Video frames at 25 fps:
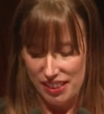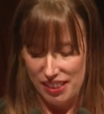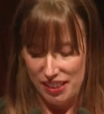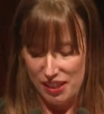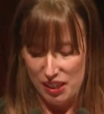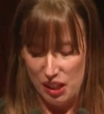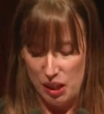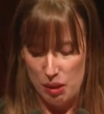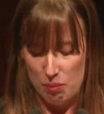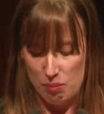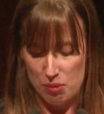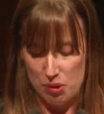
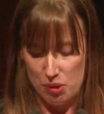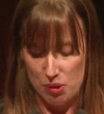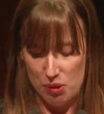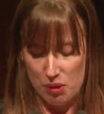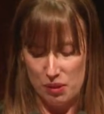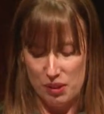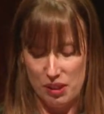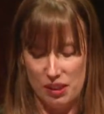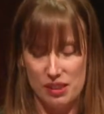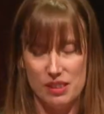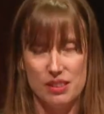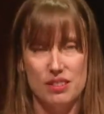I'm sure
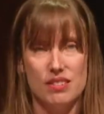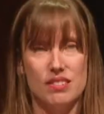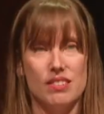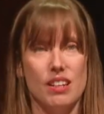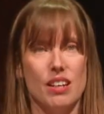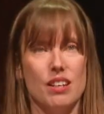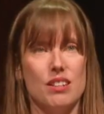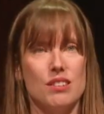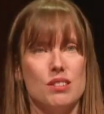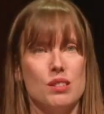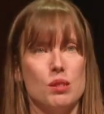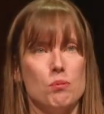that this
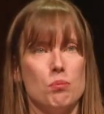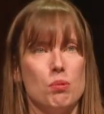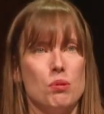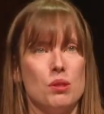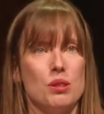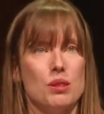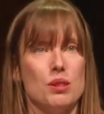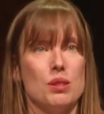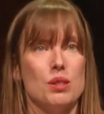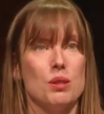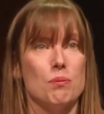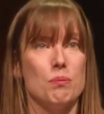starts to put
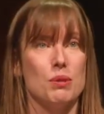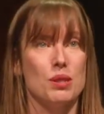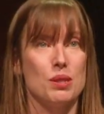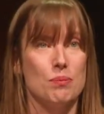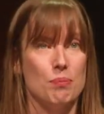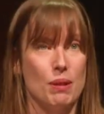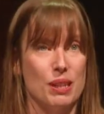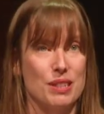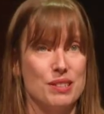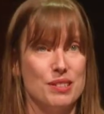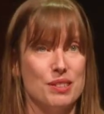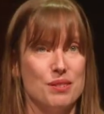into
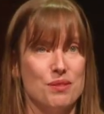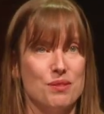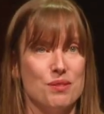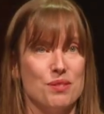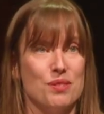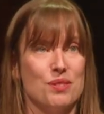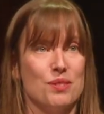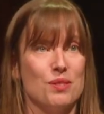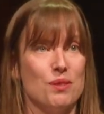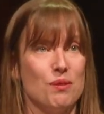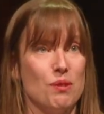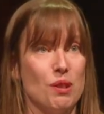perspective
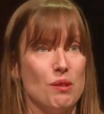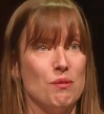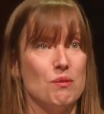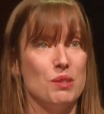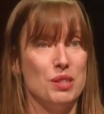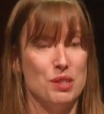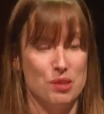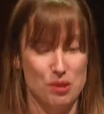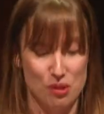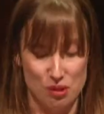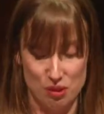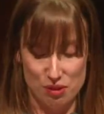what we
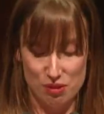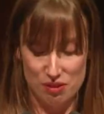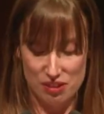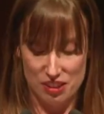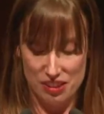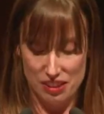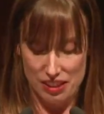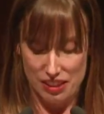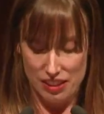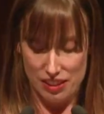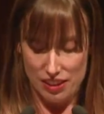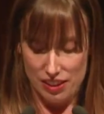do.
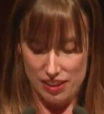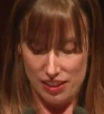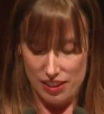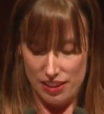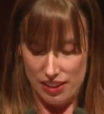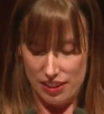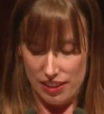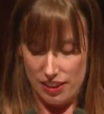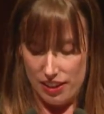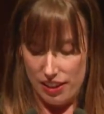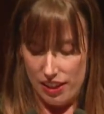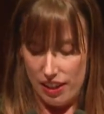
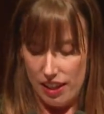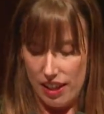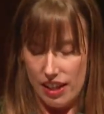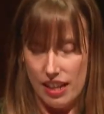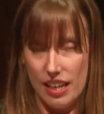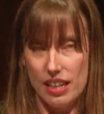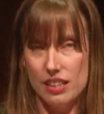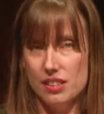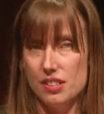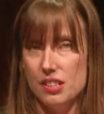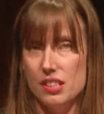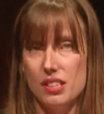
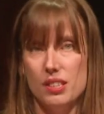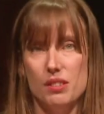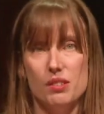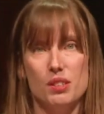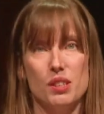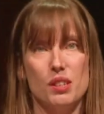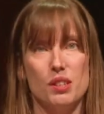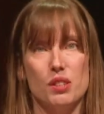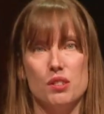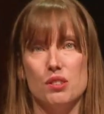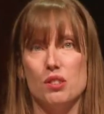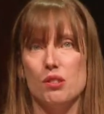Engineering
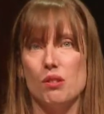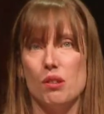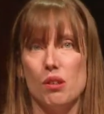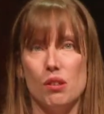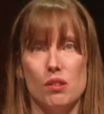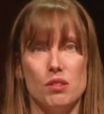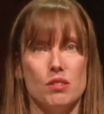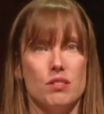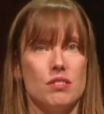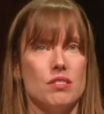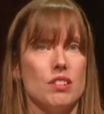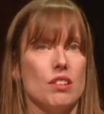
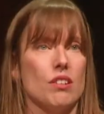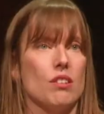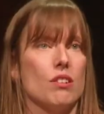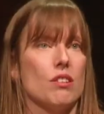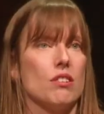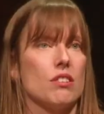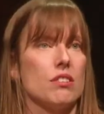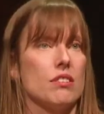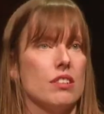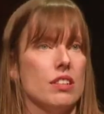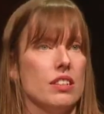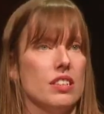controls
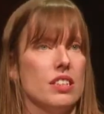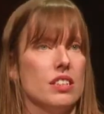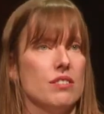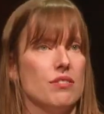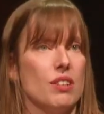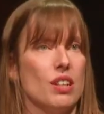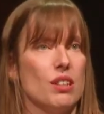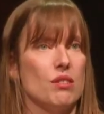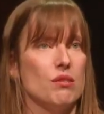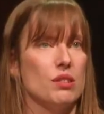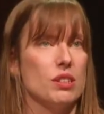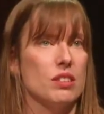across any of
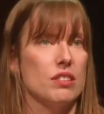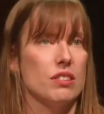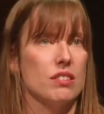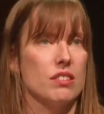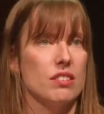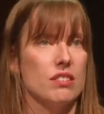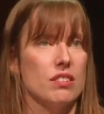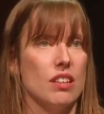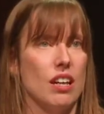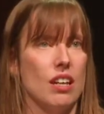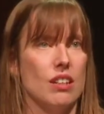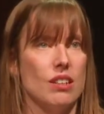our
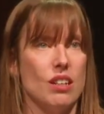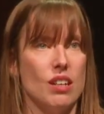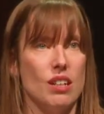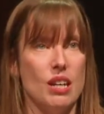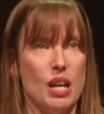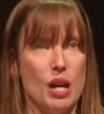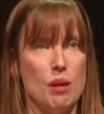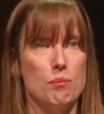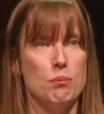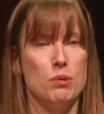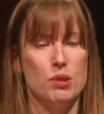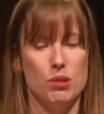risks are our
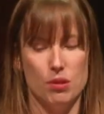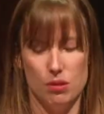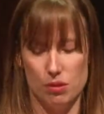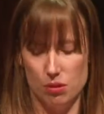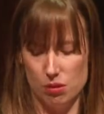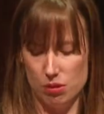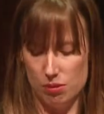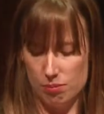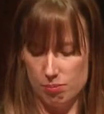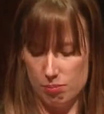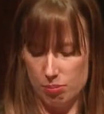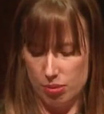
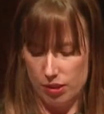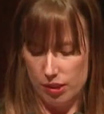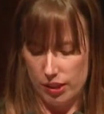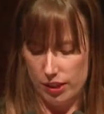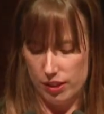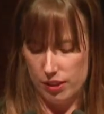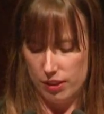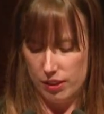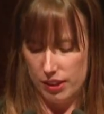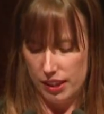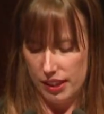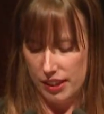absolute
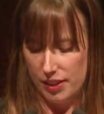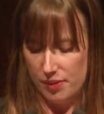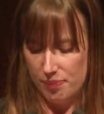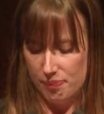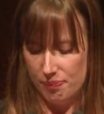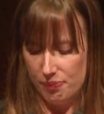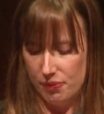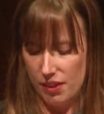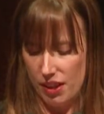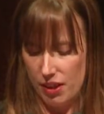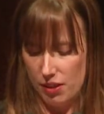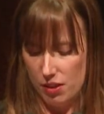priority.
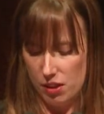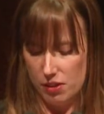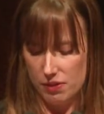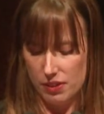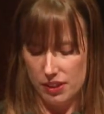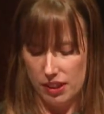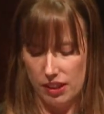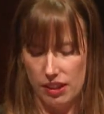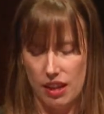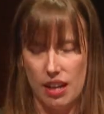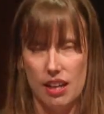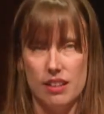And over
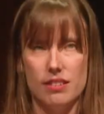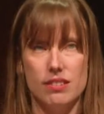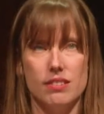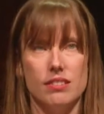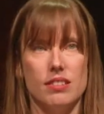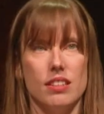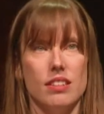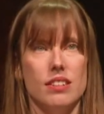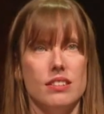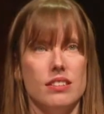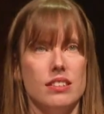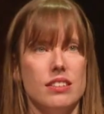the last
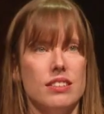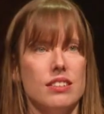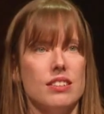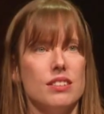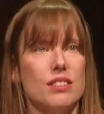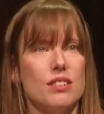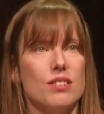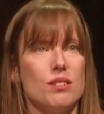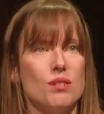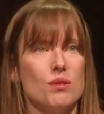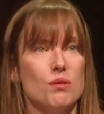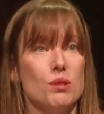10
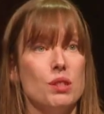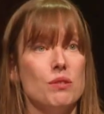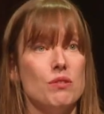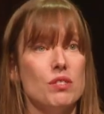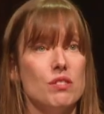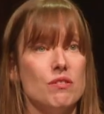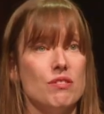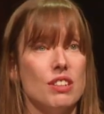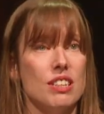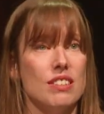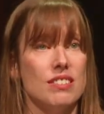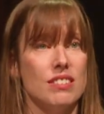years, we've
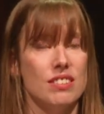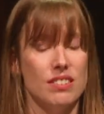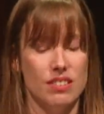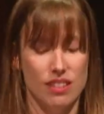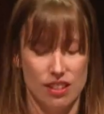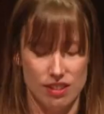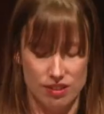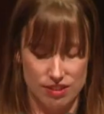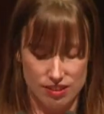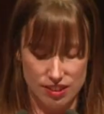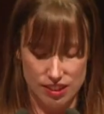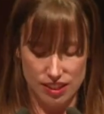invested a
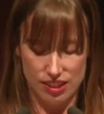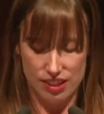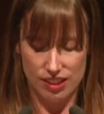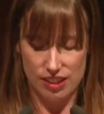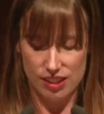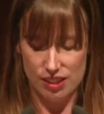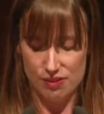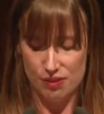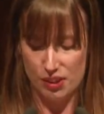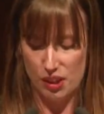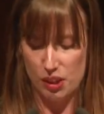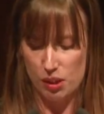
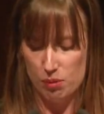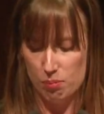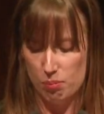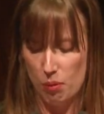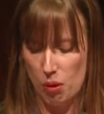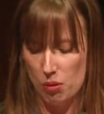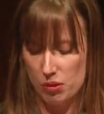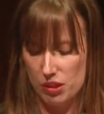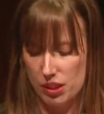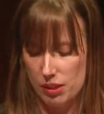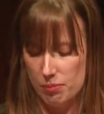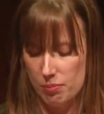significant
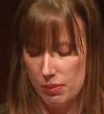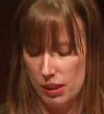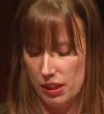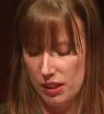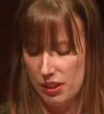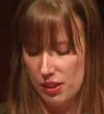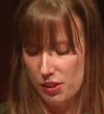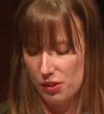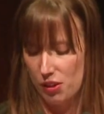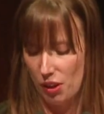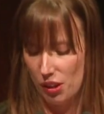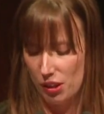
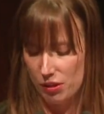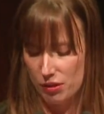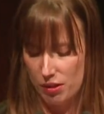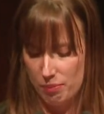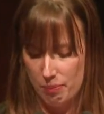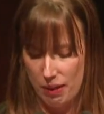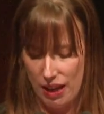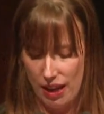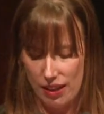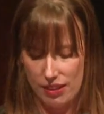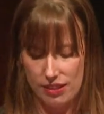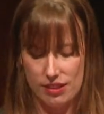multi-million-dollar
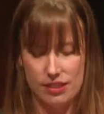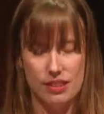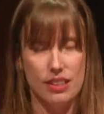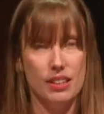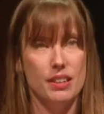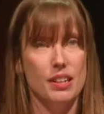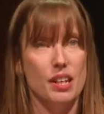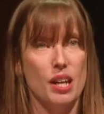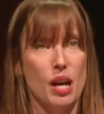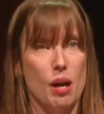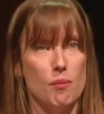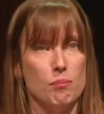amount in
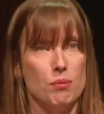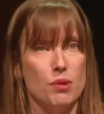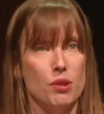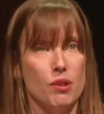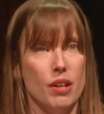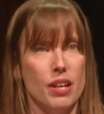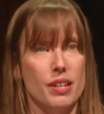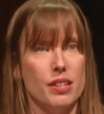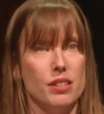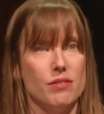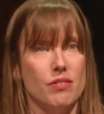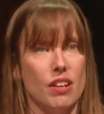the
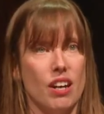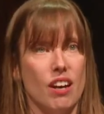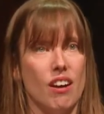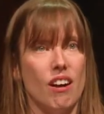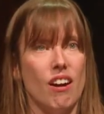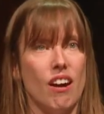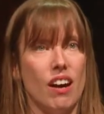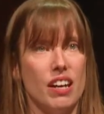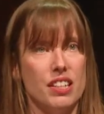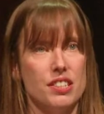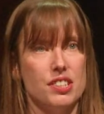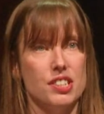upgrade of our
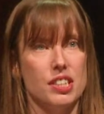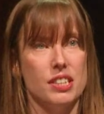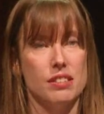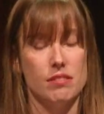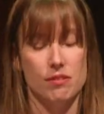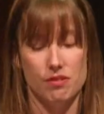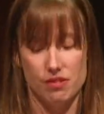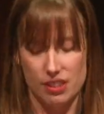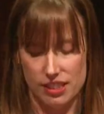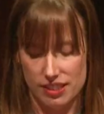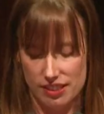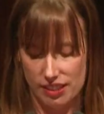hygiene
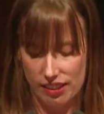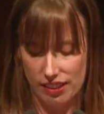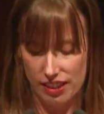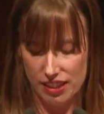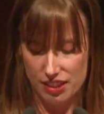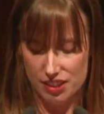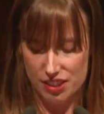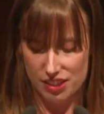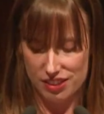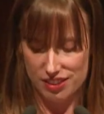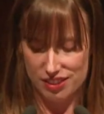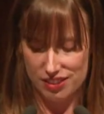
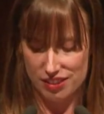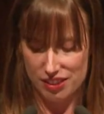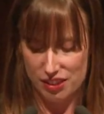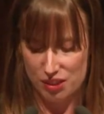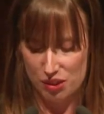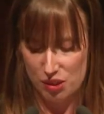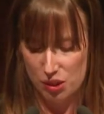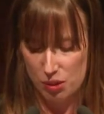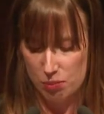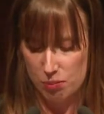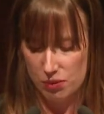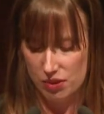ventilation
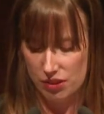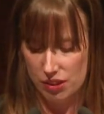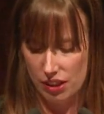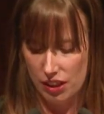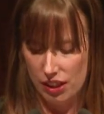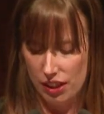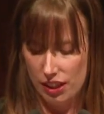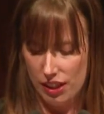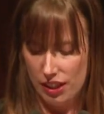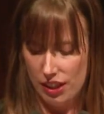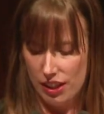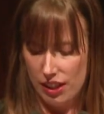systems,
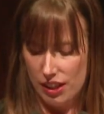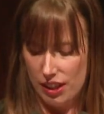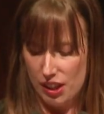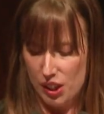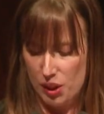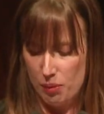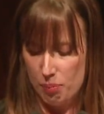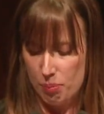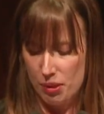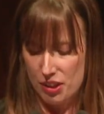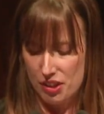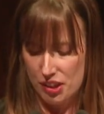
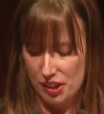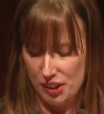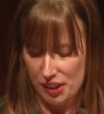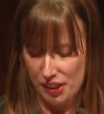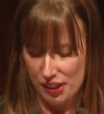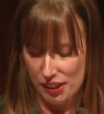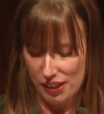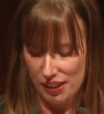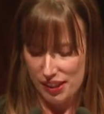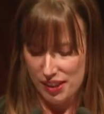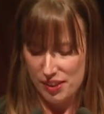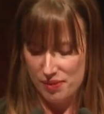in
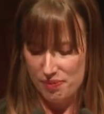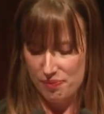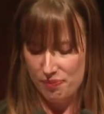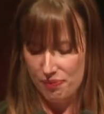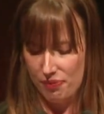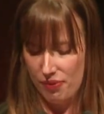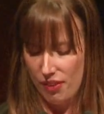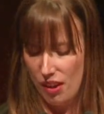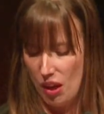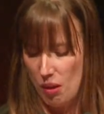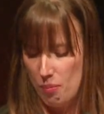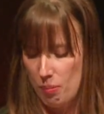particular
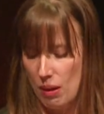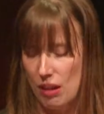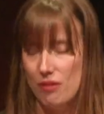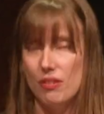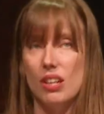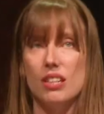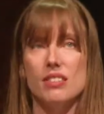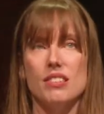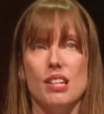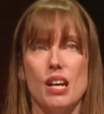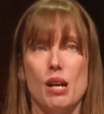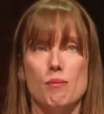above
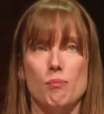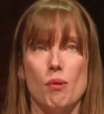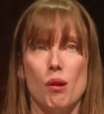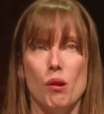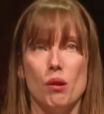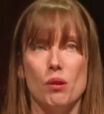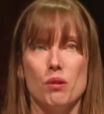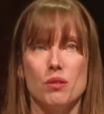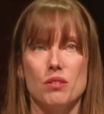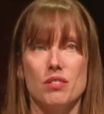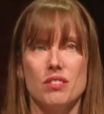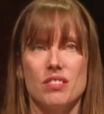our tap
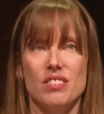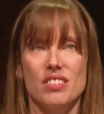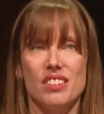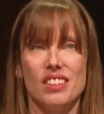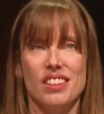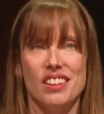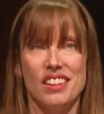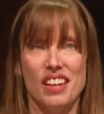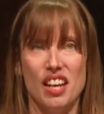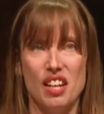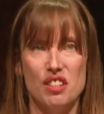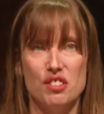holes,
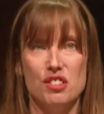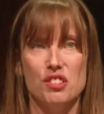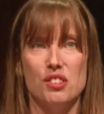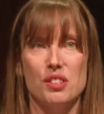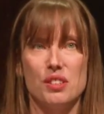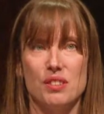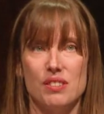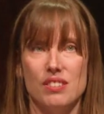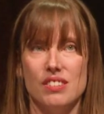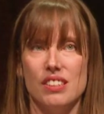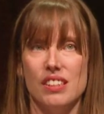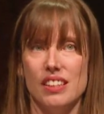as you
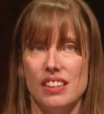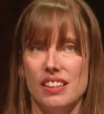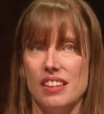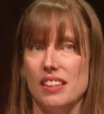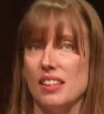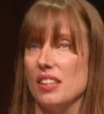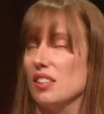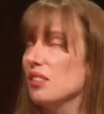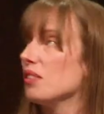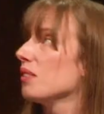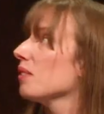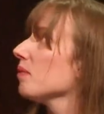can see
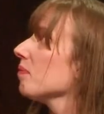here.